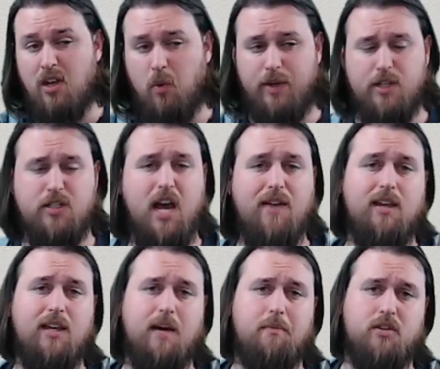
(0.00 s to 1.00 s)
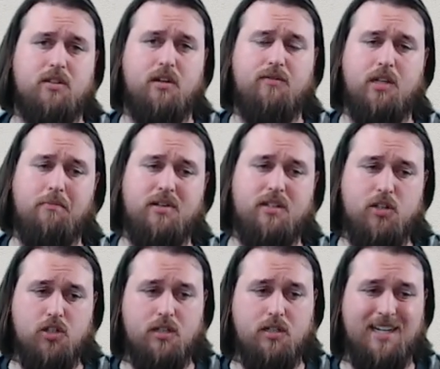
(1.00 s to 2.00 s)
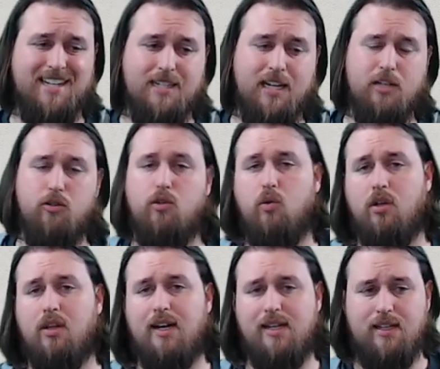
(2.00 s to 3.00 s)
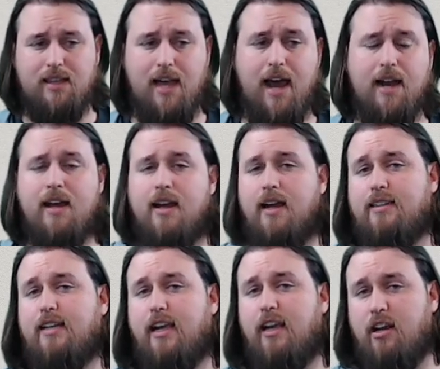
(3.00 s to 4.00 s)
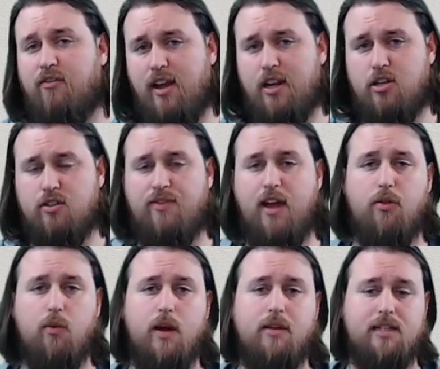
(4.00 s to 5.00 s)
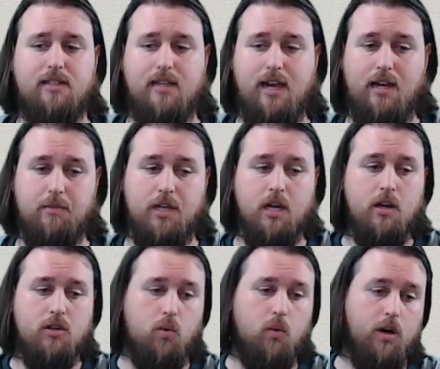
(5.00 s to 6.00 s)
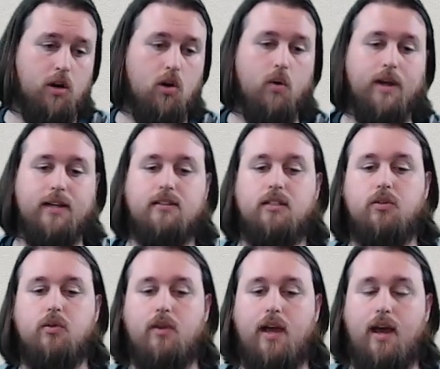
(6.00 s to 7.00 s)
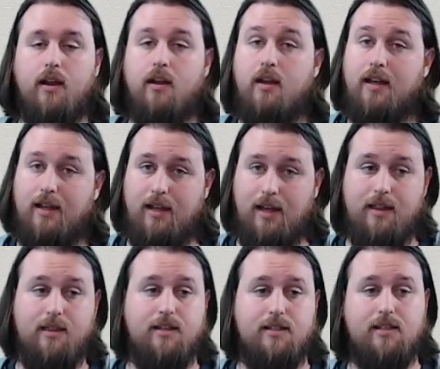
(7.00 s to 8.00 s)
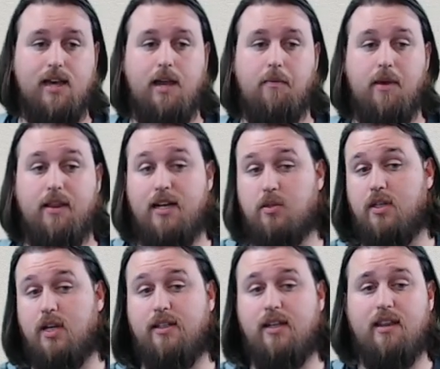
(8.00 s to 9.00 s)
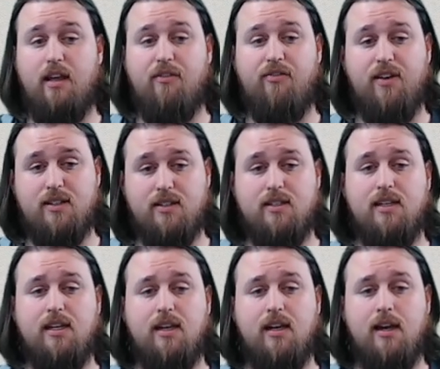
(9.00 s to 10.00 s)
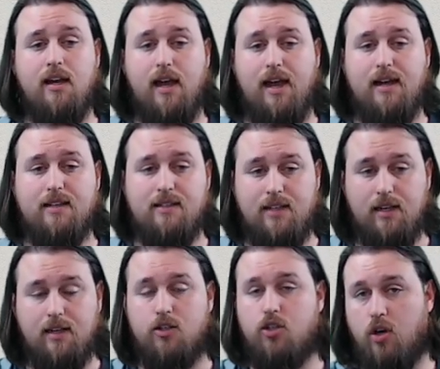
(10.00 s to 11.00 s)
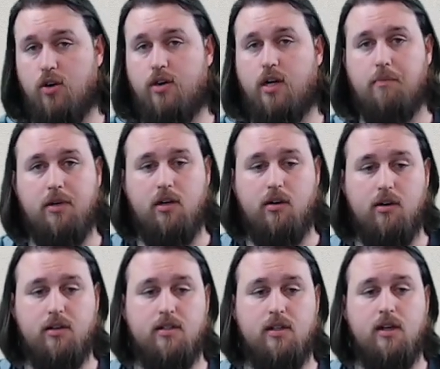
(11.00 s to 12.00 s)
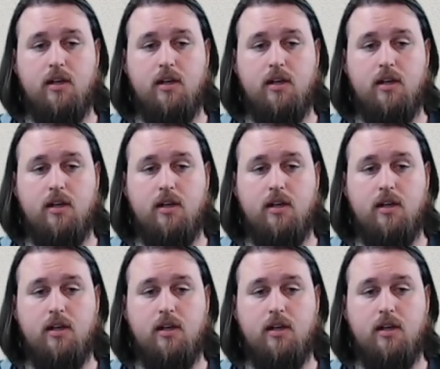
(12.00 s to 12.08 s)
We just haven't kept ourselves in position to continue utilizing that and taking advantage of that throughout these games. So we're going to do that in this game. And that's what they did. They fed Zeke, and Zeke churned up yards.